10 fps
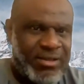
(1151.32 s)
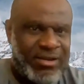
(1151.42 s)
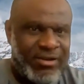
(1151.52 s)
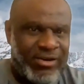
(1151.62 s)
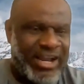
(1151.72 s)

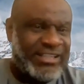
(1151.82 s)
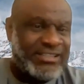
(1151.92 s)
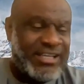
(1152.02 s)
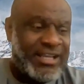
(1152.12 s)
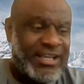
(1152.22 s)
All
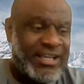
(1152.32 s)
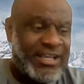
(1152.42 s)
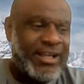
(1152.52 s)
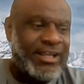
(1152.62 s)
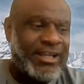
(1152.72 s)
right?
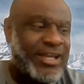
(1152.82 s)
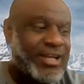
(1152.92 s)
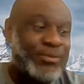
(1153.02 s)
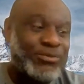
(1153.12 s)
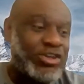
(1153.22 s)
The
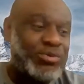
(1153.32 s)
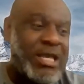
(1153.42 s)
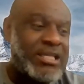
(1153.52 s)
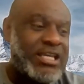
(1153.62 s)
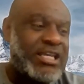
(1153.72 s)
crypto
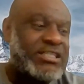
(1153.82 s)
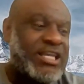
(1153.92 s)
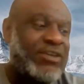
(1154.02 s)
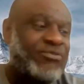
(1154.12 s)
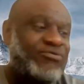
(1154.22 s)
space
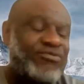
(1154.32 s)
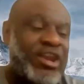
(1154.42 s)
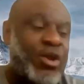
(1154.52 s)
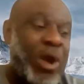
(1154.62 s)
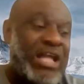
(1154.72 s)
is a
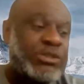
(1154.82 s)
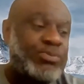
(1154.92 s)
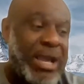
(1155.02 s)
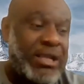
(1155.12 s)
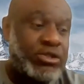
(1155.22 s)
very wide
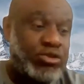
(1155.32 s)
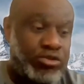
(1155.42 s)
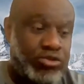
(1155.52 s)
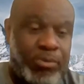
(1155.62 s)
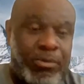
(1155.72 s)

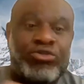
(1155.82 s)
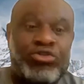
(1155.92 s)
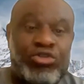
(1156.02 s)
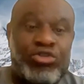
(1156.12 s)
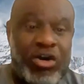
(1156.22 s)
spectrum of
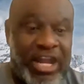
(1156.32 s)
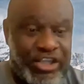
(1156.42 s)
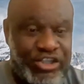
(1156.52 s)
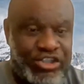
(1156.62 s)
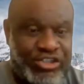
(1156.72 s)

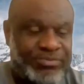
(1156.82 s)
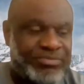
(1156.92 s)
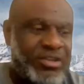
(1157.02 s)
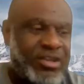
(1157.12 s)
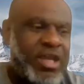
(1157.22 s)

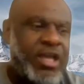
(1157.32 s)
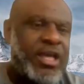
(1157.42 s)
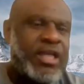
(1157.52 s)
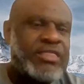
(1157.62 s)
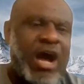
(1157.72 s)
knowledge.
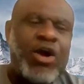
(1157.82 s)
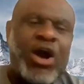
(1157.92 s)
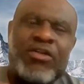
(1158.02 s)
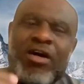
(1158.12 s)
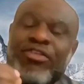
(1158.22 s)
Now,
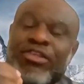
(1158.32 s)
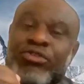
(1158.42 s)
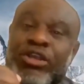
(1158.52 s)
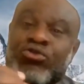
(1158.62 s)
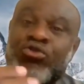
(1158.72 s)
another thing
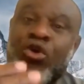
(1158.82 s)
you need to know